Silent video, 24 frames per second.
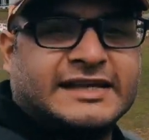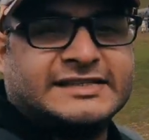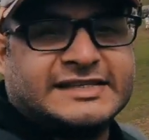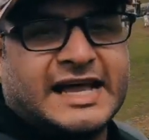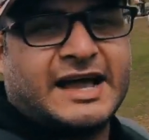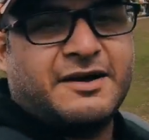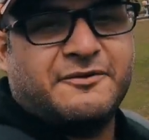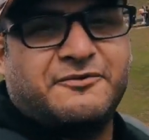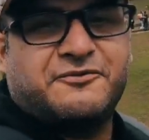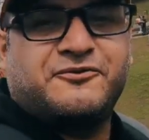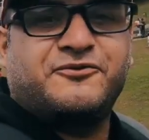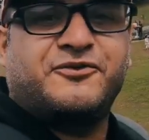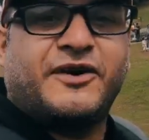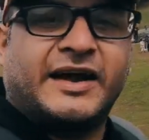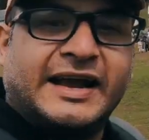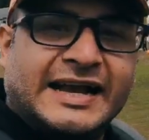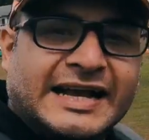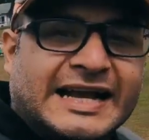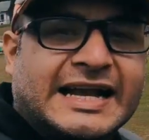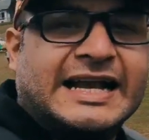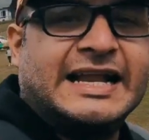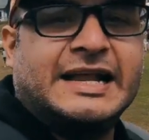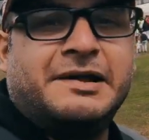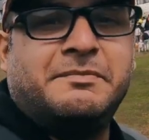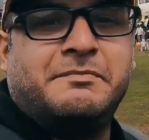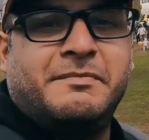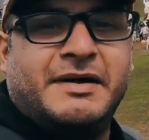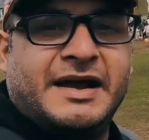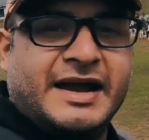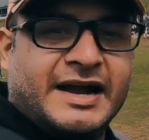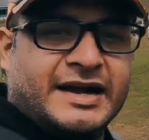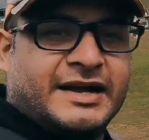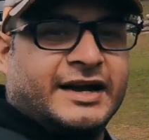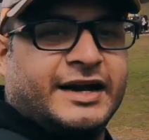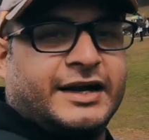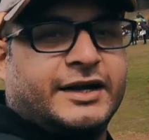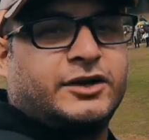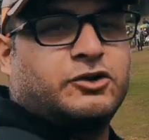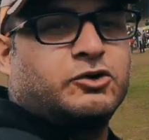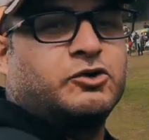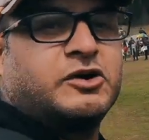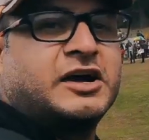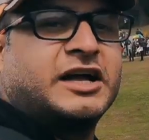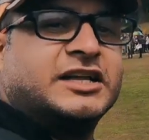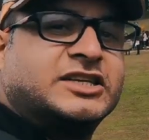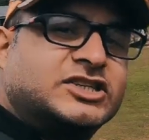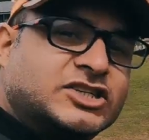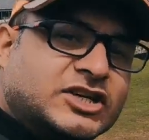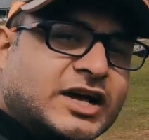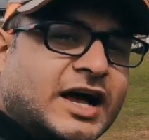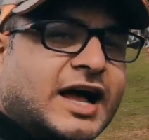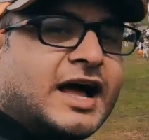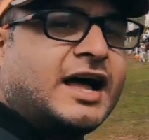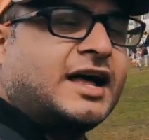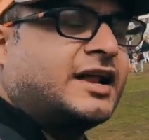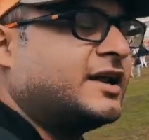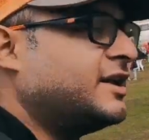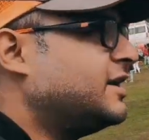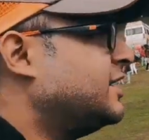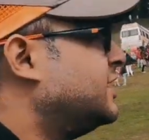I finally made it to Khajjiar.